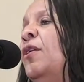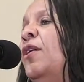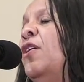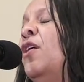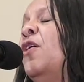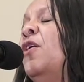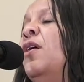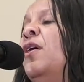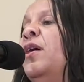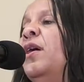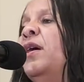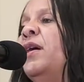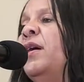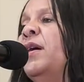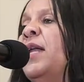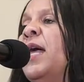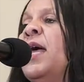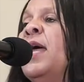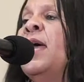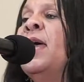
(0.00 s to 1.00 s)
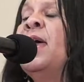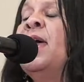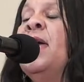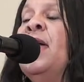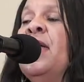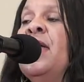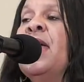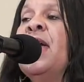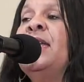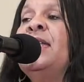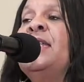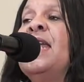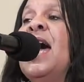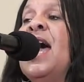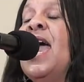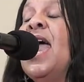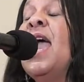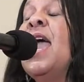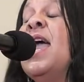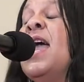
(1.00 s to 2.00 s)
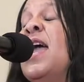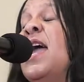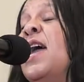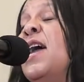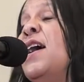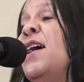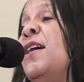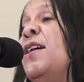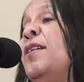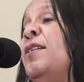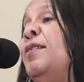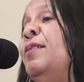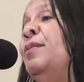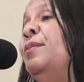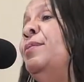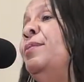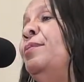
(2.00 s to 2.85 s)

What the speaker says: Lord, yes I am,